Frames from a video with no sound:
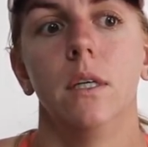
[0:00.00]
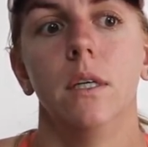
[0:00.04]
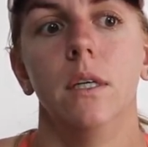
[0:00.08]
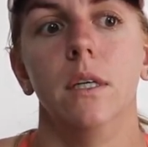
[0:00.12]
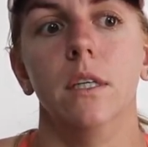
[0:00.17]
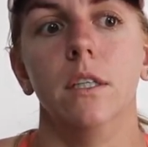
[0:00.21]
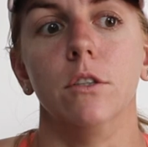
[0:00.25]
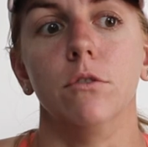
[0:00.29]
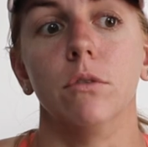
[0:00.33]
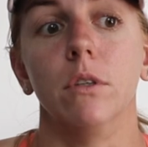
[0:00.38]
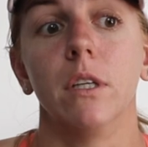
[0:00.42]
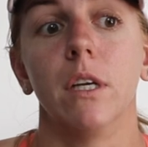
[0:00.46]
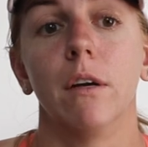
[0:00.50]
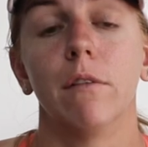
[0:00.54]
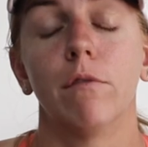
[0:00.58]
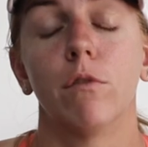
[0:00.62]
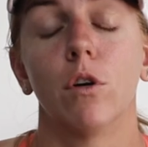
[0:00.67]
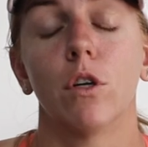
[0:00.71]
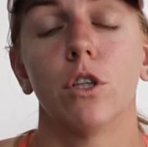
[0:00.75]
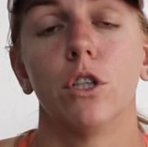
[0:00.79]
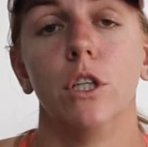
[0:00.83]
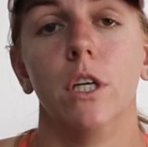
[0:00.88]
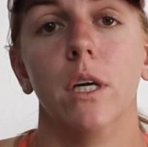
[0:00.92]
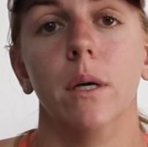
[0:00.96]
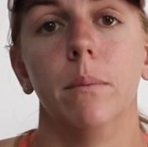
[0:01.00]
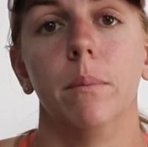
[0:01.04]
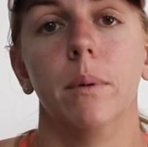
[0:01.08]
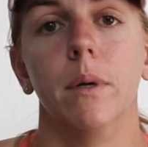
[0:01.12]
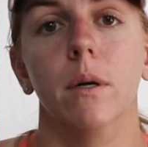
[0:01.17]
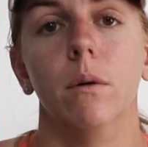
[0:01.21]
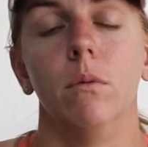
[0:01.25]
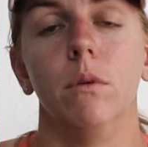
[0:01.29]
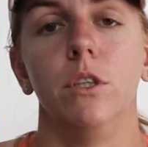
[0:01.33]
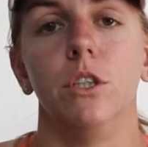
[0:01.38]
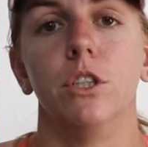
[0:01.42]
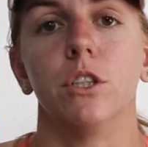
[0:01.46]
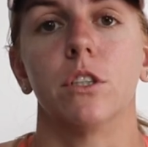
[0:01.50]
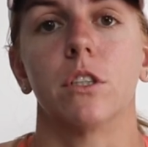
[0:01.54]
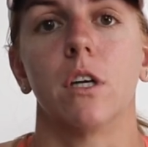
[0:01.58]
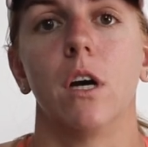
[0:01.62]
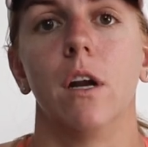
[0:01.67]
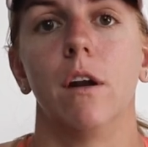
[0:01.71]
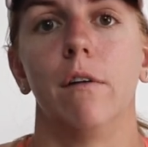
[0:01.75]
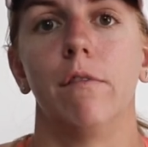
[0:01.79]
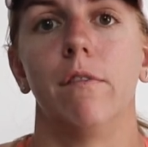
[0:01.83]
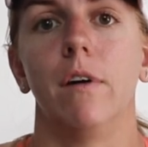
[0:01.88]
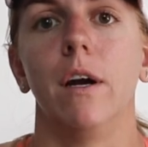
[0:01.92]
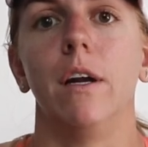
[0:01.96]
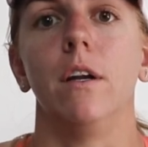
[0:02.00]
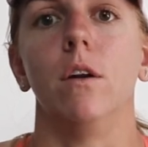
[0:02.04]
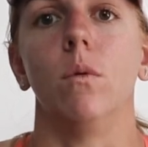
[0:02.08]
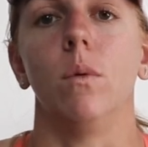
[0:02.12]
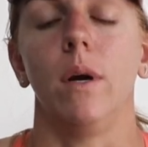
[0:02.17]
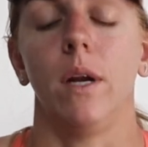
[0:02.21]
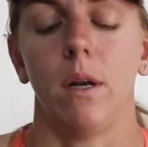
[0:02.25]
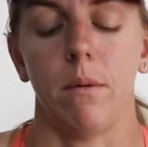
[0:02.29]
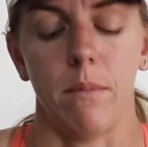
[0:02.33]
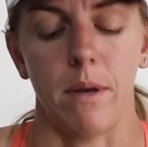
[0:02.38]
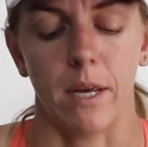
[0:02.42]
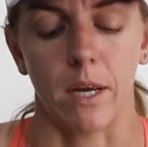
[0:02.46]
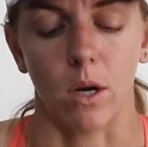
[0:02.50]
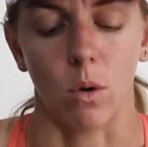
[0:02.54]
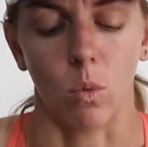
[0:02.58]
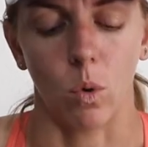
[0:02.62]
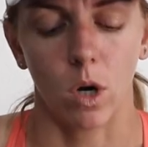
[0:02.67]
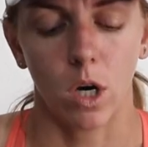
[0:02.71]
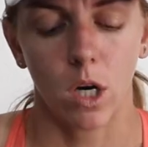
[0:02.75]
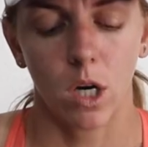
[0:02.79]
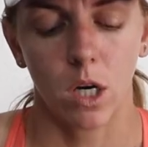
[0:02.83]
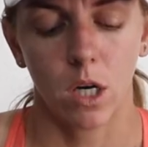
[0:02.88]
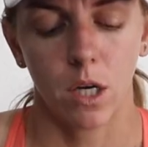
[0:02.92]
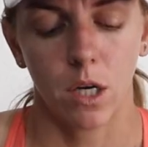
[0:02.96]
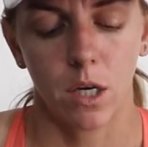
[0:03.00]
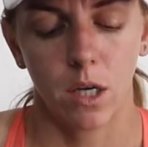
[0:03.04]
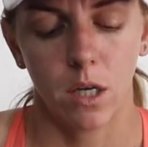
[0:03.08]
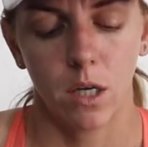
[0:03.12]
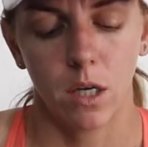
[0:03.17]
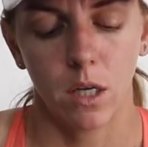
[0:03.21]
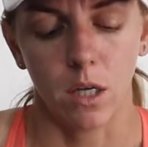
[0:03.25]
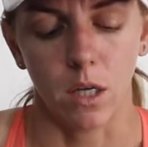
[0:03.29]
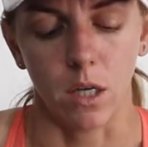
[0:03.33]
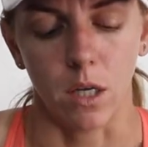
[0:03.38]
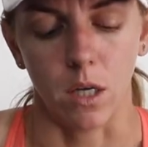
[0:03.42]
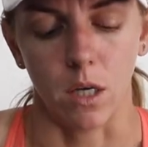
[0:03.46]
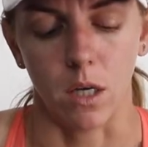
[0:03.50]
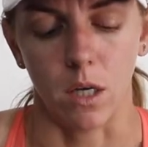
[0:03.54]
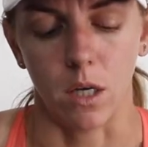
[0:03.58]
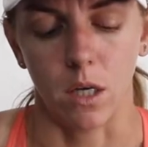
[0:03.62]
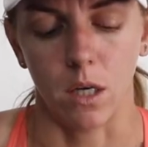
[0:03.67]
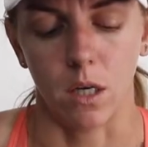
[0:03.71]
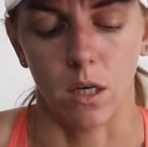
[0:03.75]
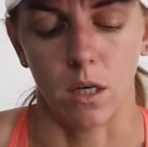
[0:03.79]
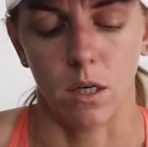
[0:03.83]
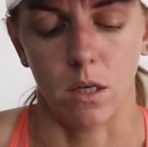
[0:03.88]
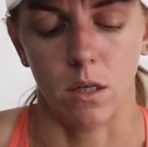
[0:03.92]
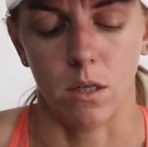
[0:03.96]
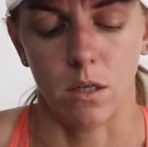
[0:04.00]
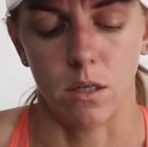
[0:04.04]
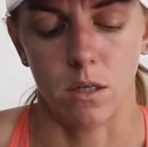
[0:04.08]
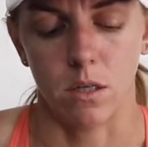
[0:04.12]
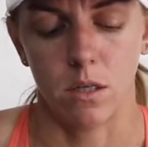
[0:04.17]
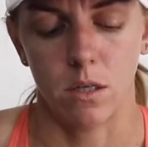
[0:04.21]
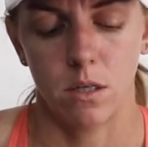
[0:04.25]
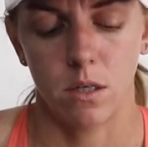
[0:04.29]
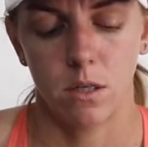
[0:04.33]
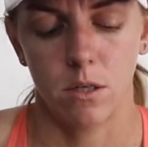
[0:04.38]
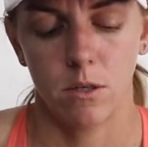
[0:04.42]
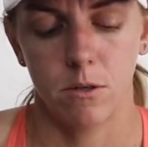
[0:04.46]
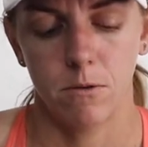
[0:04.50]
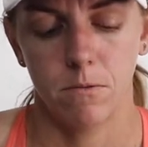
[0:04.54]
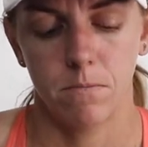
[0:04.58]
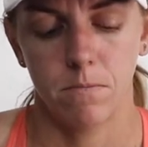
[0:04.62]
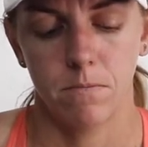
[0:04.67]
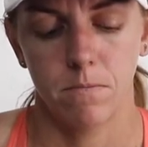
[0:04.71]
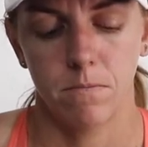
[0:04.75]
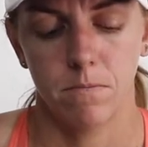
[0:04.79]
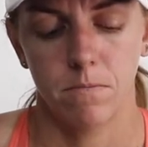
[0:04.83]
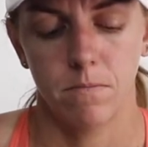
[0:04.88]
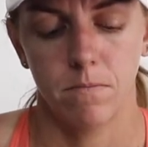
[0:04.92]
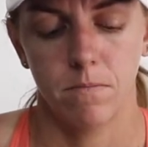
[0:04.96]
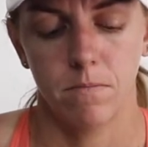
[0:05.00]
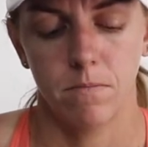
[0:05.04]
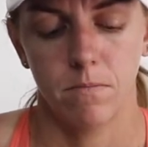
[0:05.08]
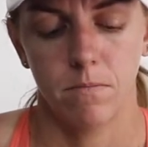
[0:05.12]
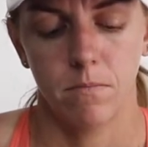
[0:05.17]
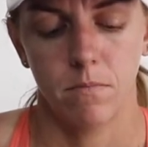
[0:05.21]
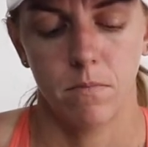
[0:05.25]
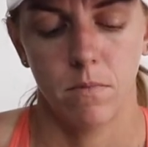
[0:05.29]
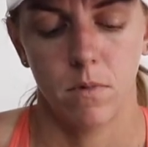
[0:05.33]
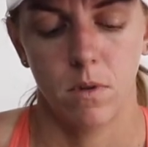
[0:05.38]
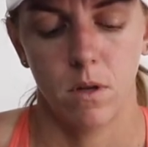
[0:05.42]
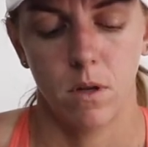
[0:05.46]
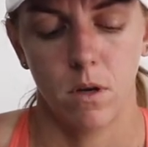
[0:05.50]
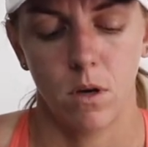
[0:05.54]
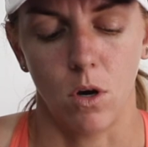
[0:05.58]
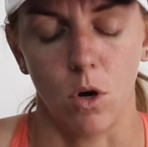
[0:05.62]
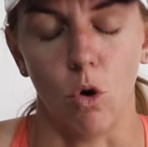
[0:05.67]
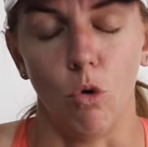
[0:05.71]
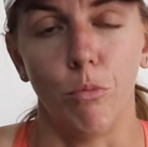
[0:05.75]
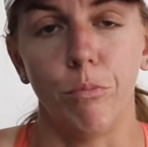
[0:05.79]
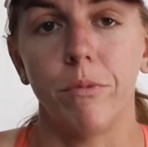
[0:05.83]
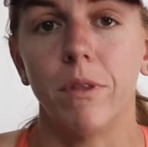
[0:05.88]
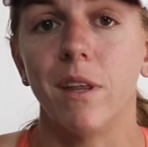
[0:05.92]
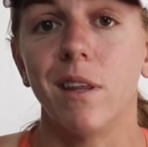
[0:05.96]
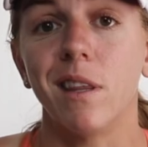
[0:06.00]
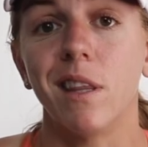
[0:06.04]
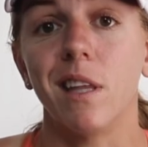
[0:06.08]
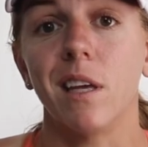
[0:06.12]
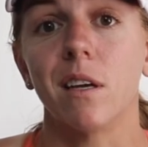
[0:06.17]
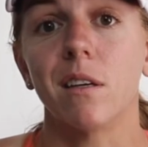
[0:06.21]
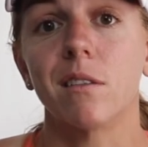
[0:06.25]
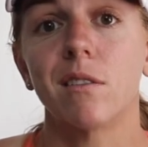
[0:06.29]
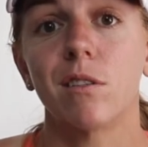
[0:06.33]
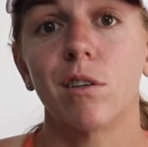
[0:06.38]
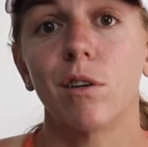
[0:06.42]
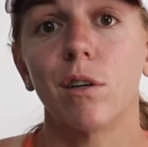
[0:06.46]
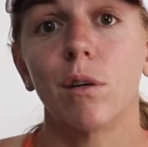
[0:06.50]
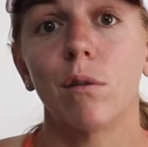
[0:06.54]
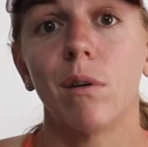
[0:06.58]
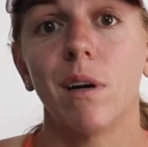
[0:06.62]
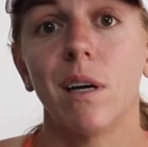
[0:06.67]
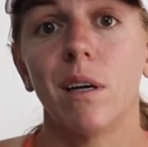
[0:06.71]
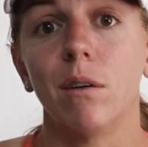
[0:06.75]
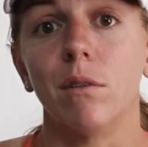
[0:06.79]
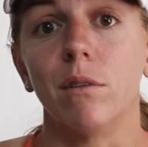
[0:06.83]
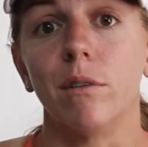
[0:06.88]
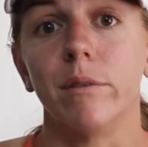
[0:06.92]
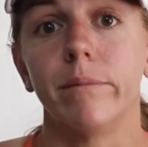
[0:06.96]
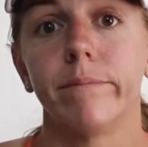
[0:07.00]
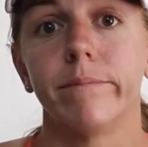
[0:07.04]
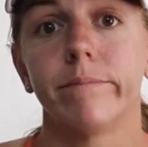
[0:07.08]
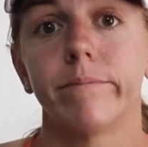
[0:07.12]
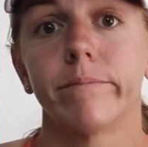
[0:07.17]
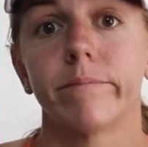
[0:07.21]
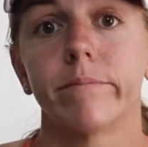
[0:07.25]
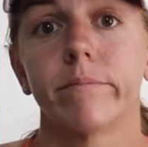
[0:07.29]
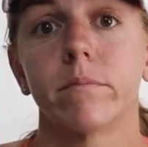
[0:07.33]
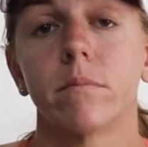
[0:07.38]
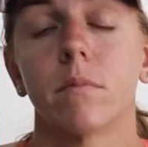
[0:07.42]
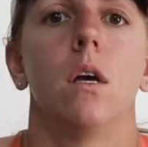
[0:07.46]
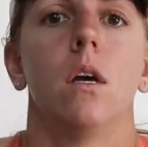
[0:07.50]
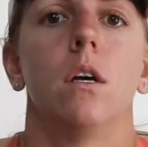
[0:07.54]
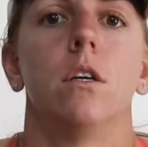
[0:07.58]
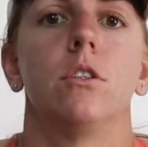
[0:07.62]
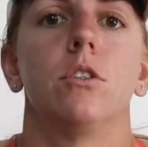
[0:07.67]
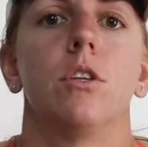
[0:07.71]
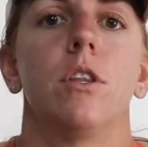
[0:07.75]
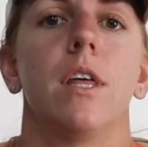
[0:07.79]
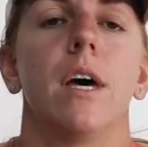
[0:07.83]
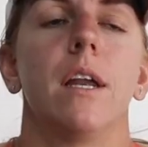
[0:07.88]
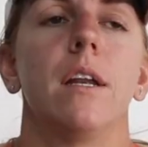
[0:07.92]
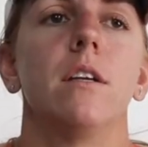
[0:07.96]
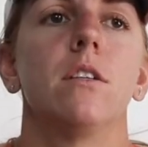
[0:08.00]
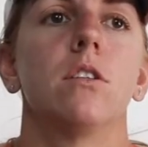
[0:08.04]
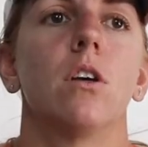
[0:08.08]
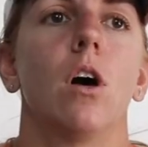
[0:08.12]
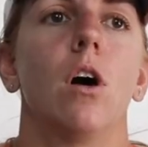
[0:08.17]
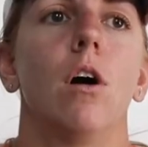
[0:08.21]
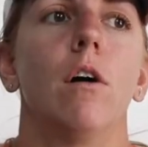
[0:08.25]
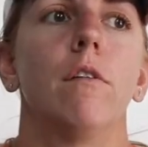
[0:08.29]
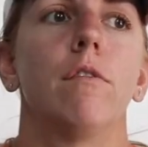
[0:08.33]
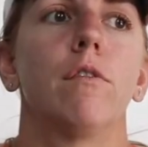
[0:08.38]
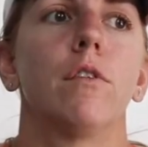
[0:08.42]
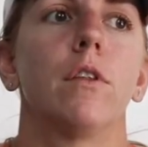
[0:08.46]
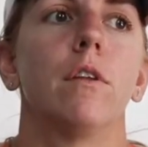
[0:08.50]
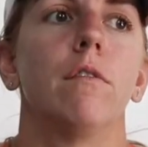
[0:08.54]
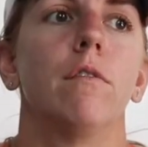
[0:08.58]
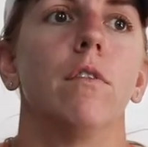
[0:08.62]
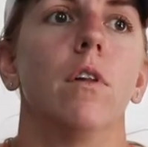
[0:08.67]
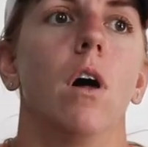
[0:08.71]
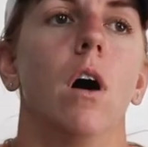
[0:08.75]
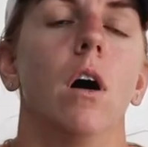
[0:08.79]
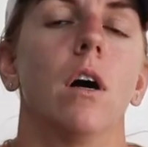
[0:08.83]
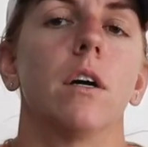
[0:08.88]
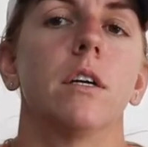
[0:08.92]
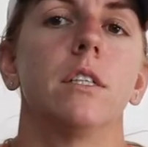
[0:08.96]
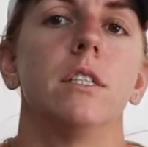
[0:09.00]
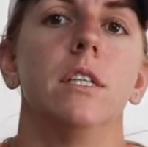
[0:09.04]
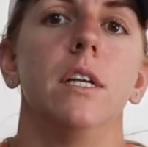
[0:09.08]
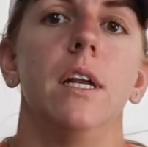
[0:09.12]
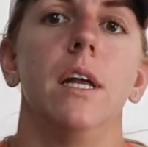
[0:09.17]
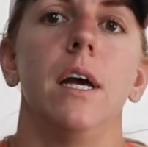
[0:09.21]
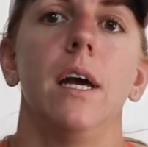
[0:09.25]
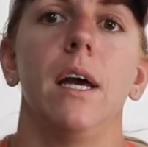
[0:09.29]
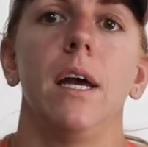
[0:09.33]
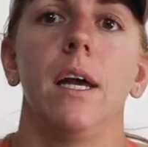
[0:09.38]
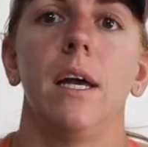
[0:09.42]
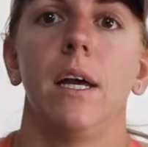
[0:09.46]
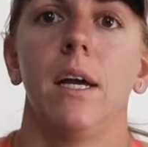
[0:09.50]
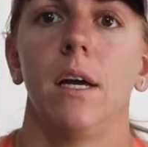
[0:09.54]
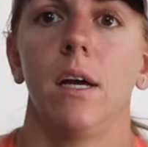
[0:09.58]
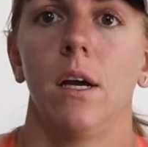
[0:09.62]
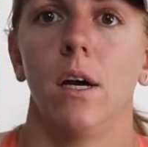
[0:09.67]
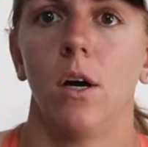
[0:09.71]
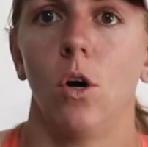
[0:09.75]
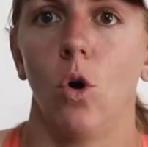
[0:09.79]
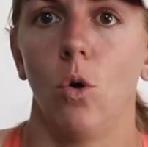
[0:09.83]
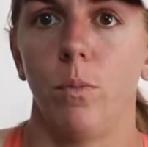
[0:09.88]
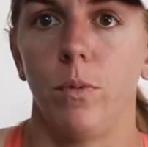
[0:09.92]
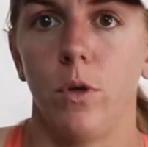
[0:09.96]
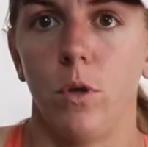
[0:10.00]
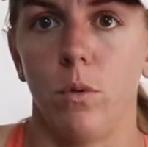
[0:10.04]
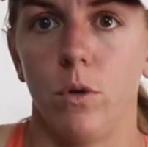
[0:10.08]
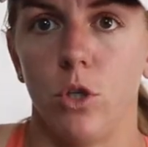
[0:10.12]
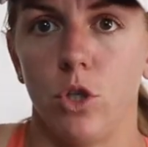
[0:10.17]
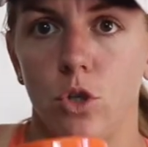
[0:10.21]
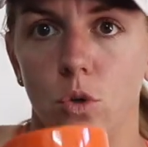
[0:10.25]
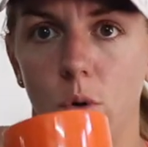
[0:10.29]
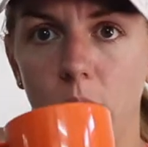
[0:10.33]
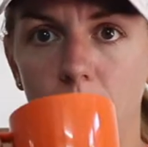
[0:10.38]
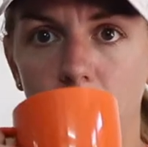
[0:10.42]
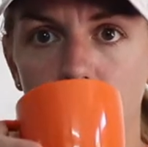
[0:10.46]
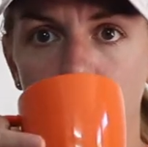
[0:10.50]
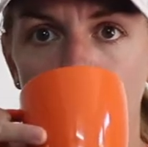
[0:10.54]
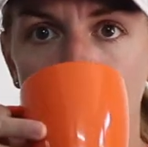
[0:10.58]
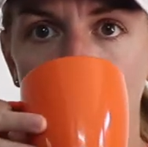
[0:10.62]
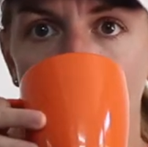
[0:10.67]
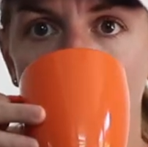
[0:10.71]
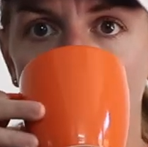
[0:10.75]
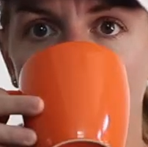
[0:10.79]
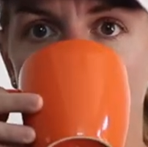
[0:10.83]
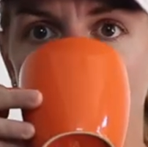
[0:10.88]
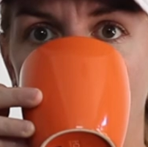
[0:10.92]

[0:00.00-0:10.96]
it's really unfortunate, but we just gotta find a way to make it work and hope that things turn around. So that is all for the vlog today. Hope you enjoyed it.